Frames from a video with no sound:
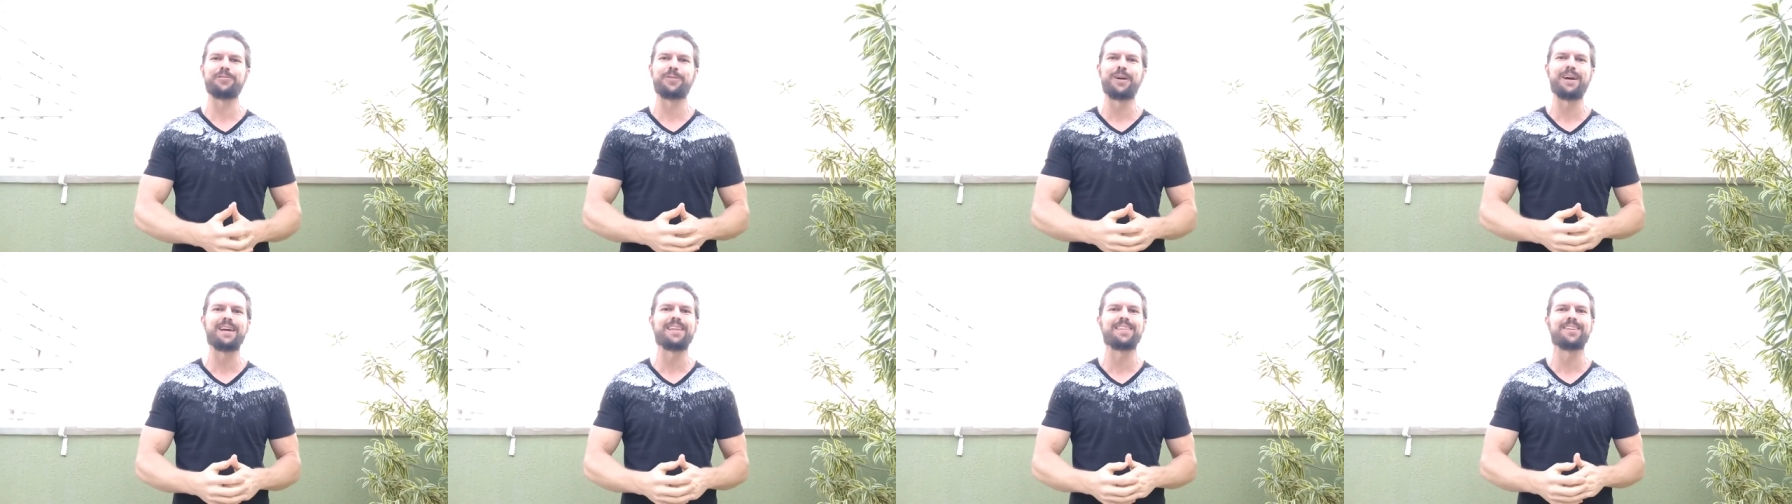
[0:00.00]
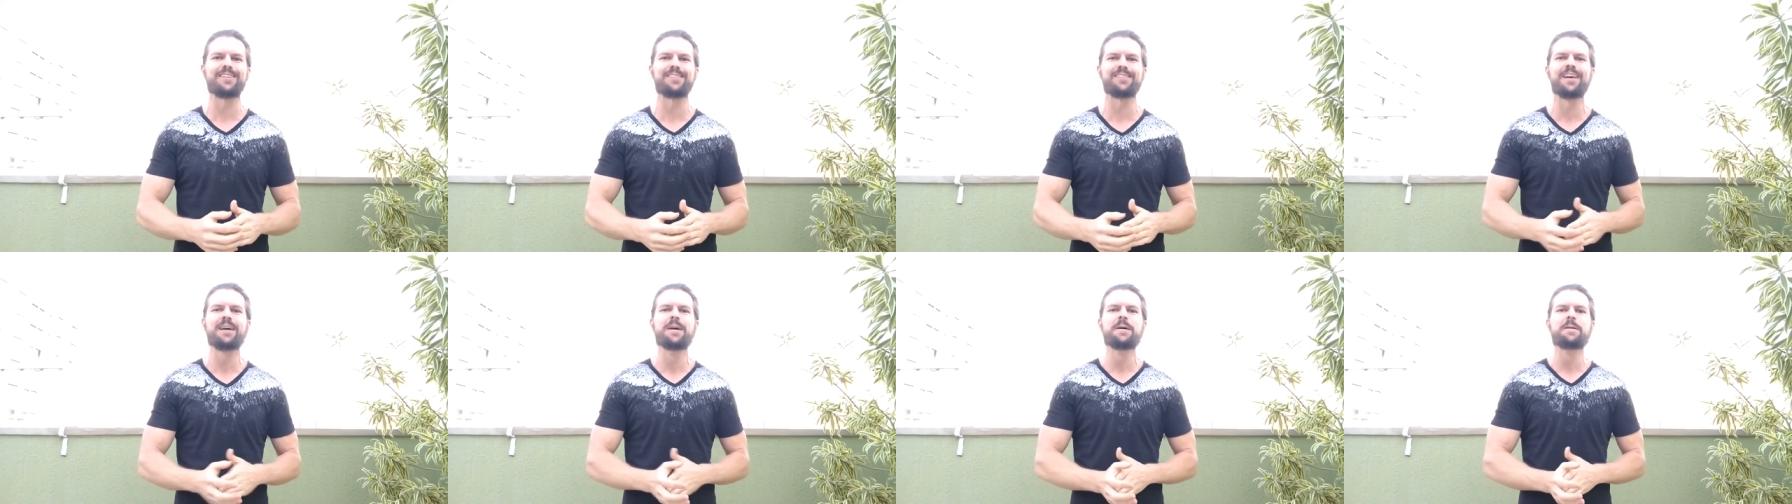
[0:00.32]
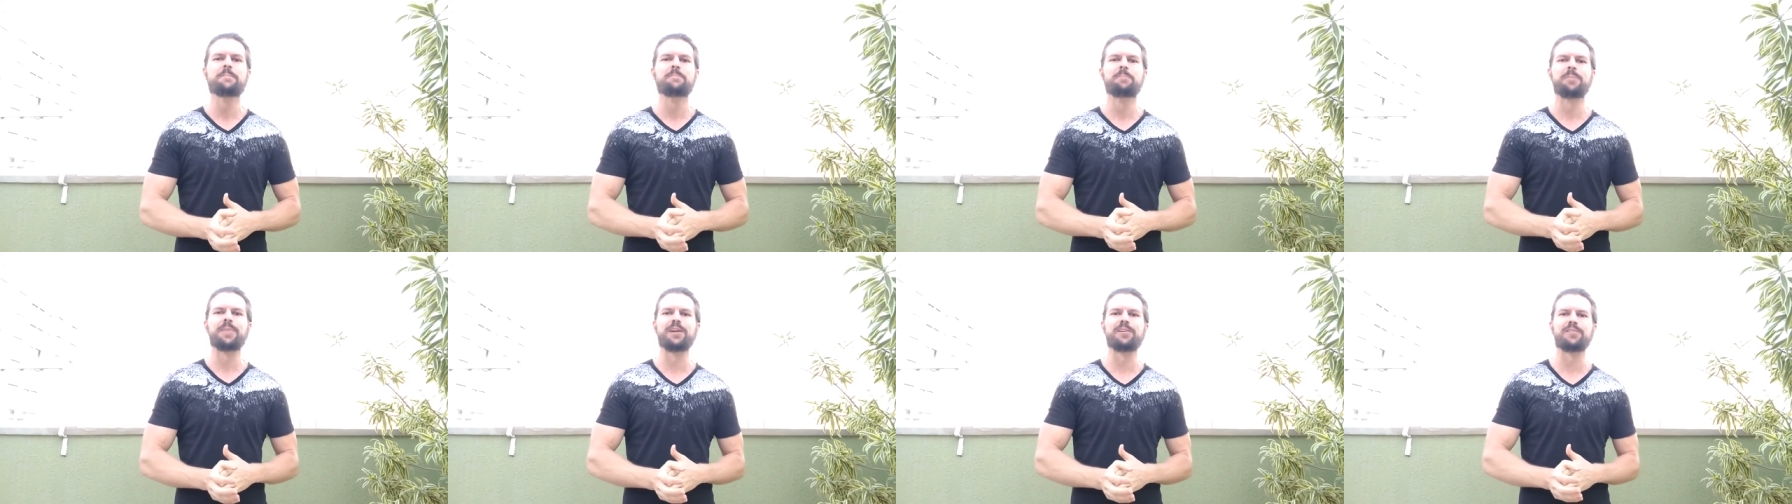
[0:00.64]
Right? There's
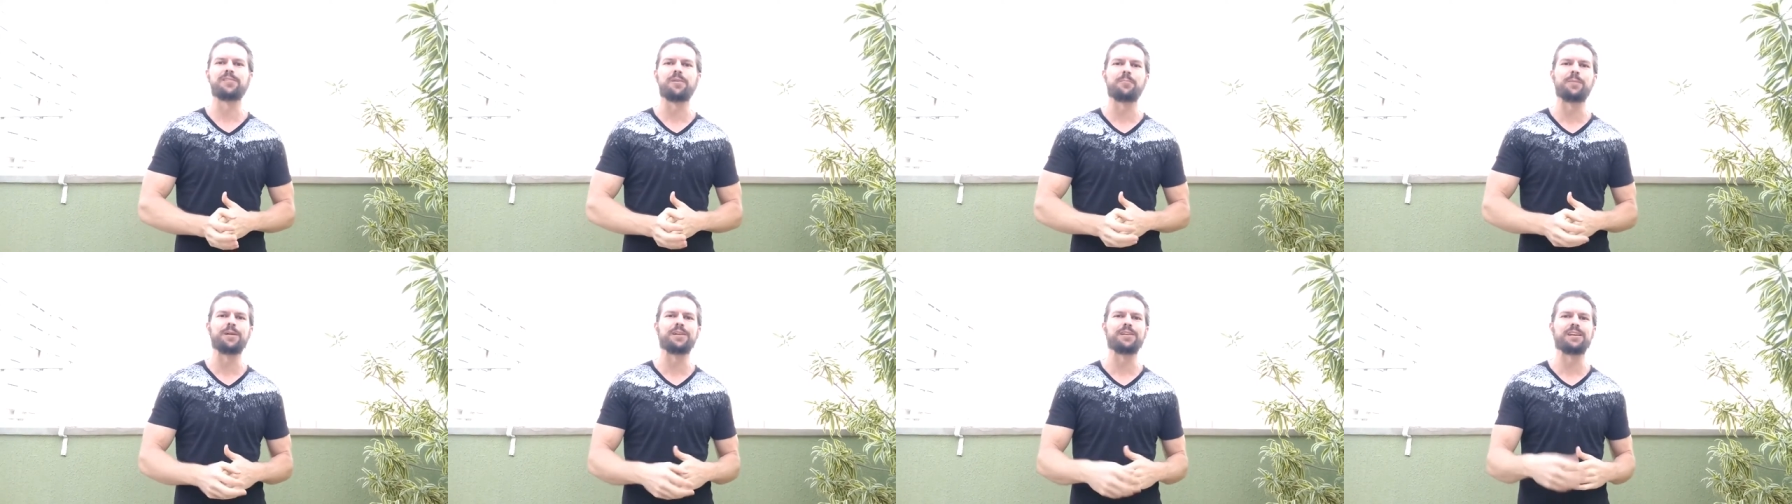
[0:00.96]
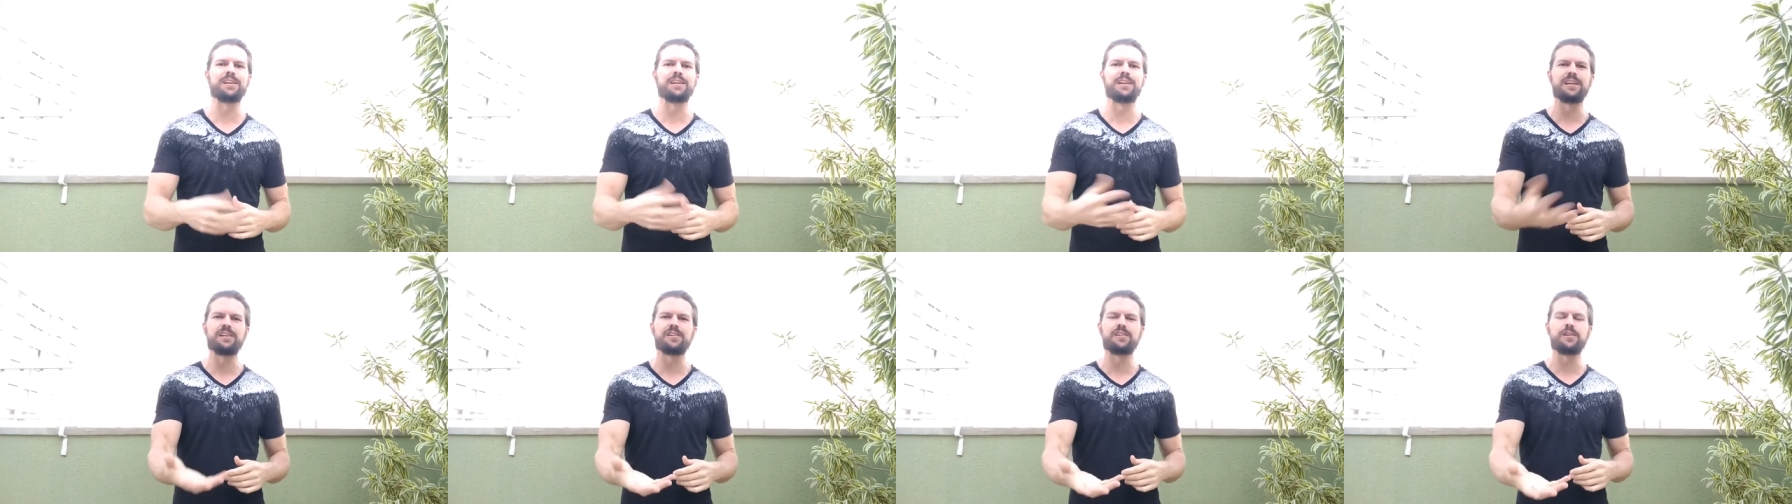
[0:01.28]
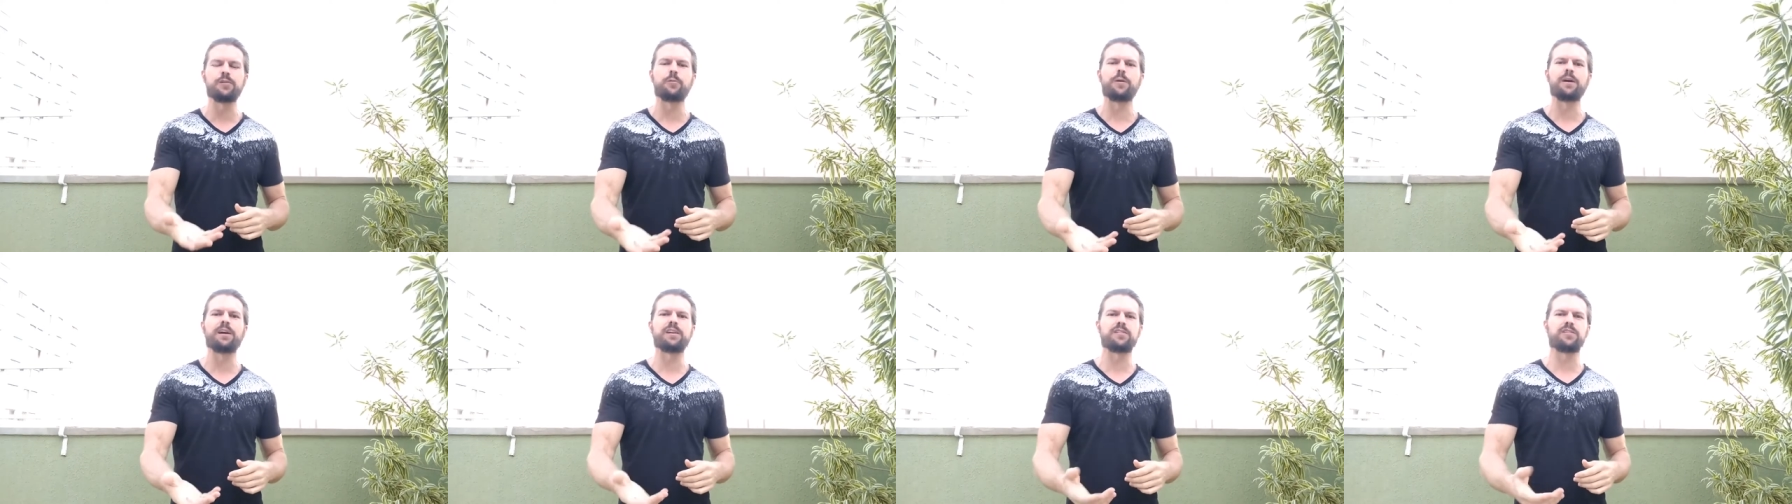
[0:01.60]
there's a million
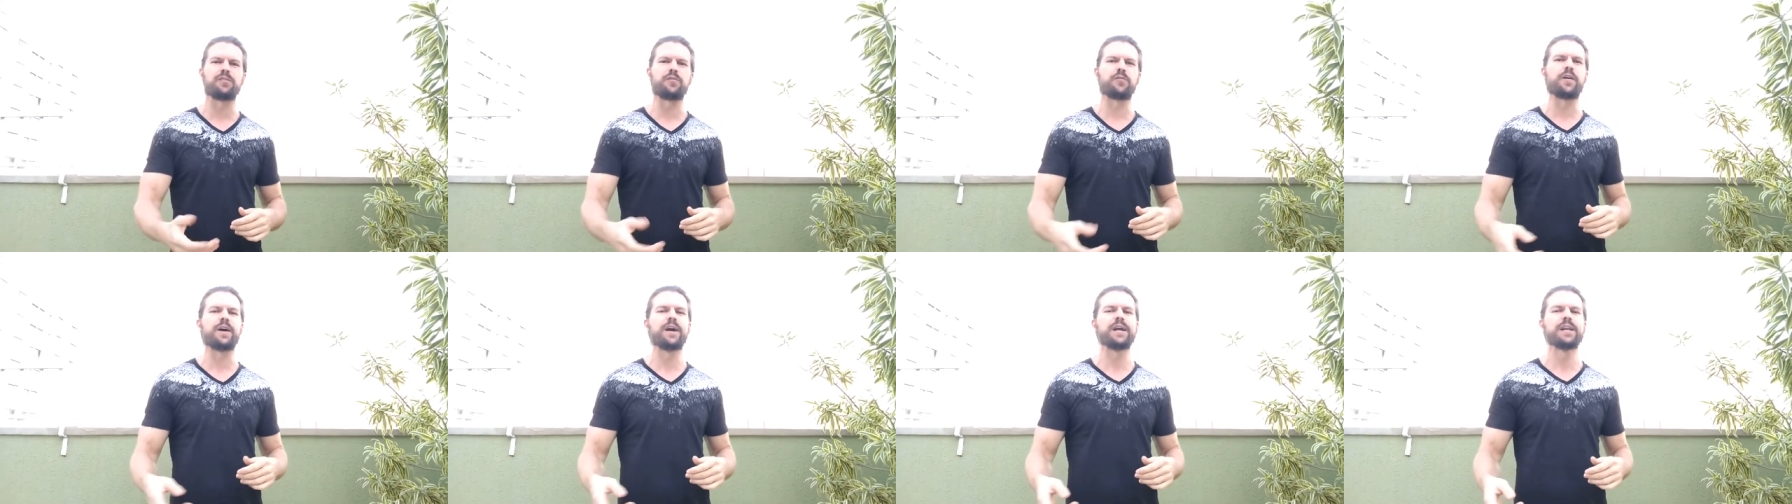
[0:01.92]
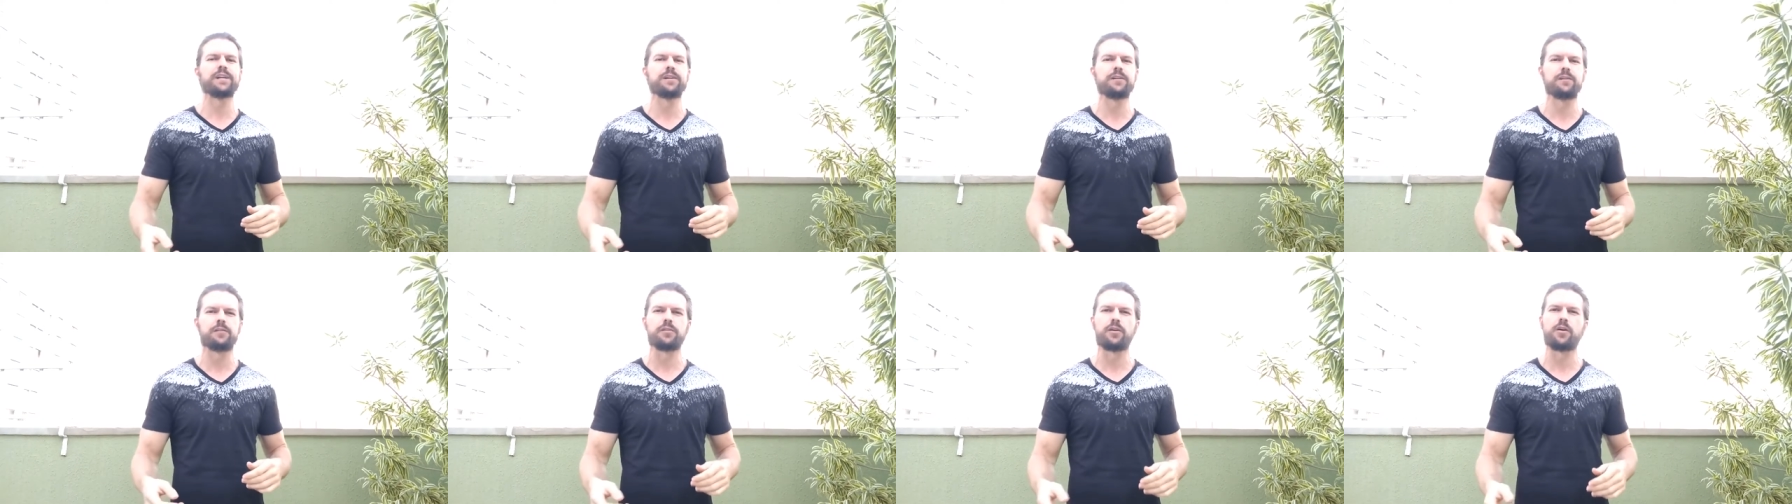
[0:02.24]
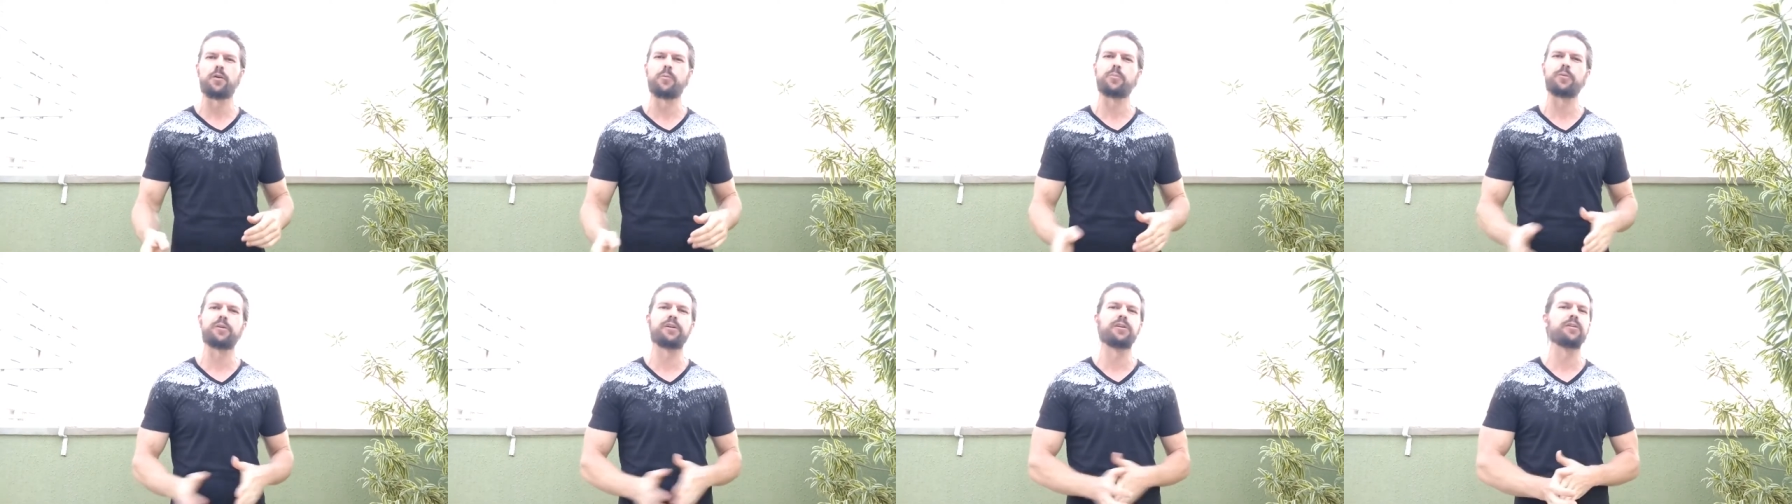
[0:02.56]
easy ways to find an
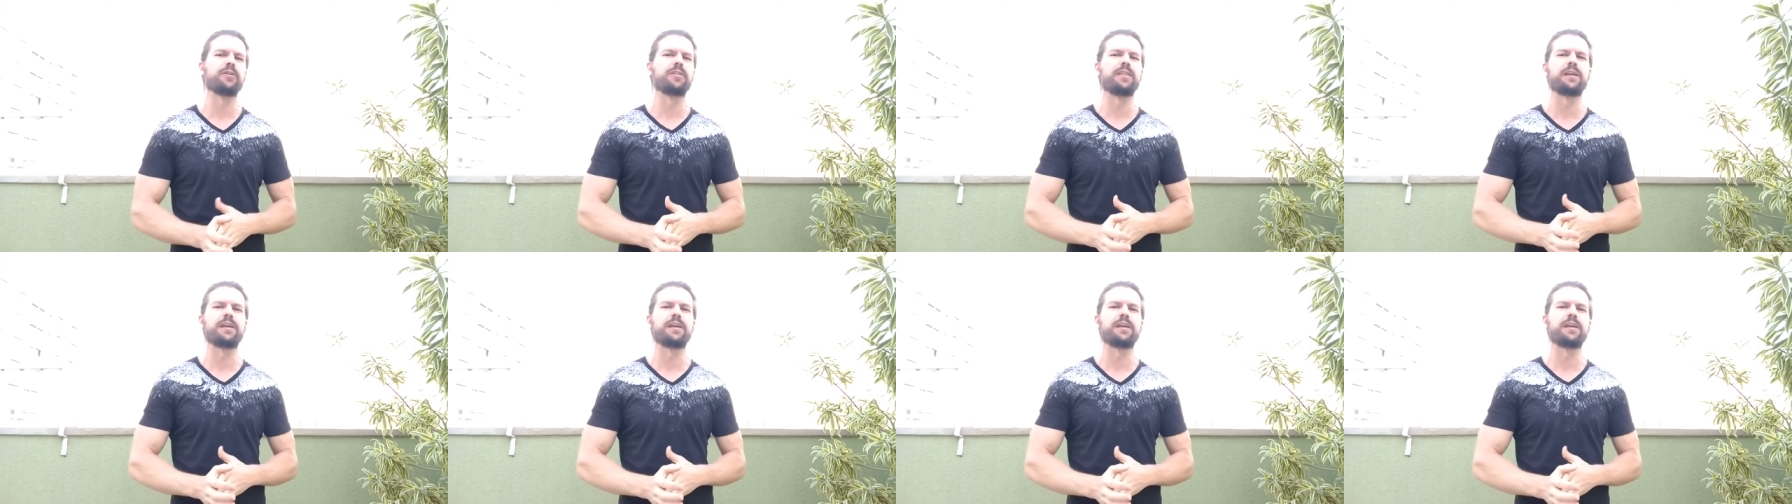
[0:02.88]
interpreter.